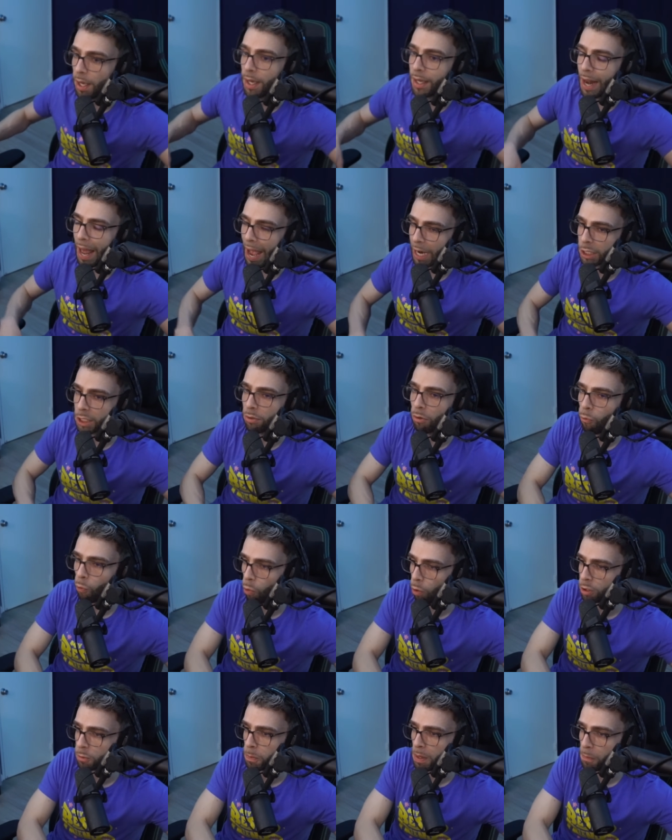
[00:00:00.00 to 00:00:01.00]
It actually
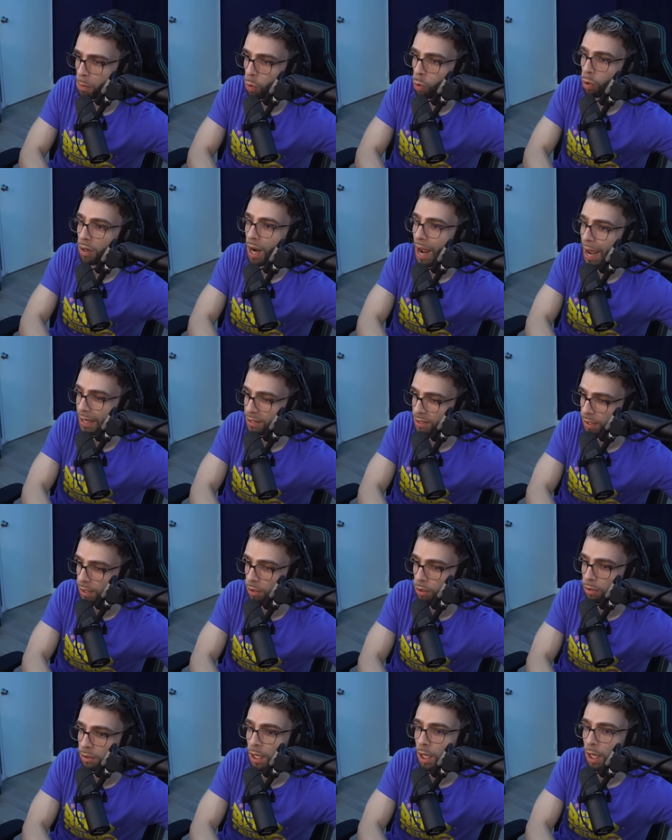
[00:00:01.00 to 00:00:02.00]
rewards people who are high skilled,